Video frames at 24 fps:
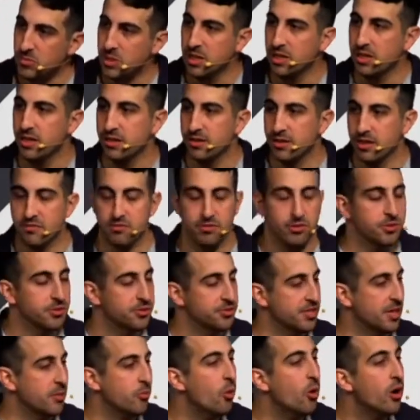they feel the
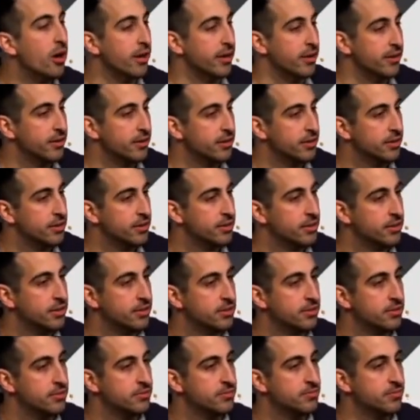same way.
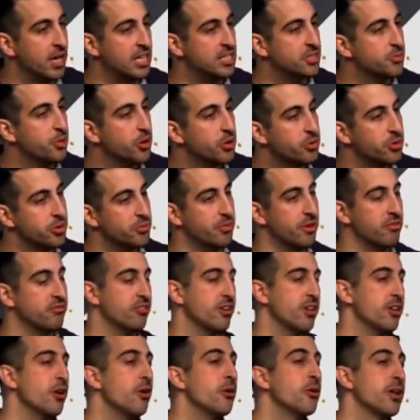I spoke with my friend
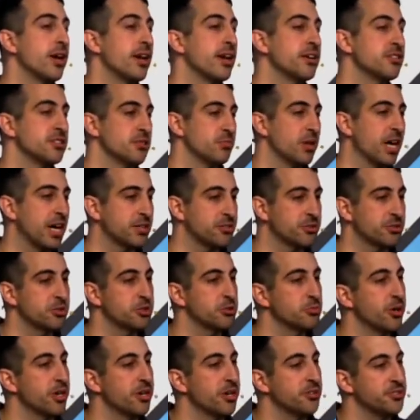One, he's a black church
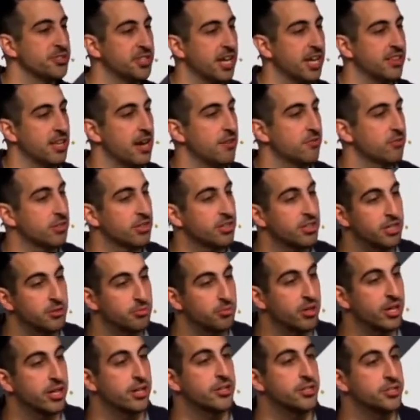planter in South Africa. He
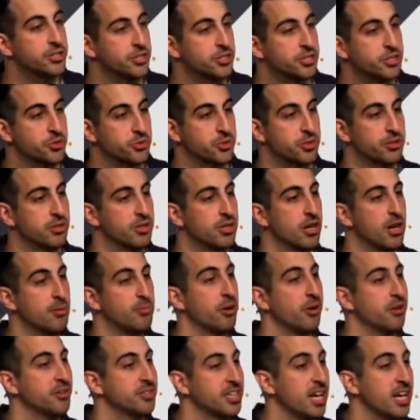planted a church where apartheid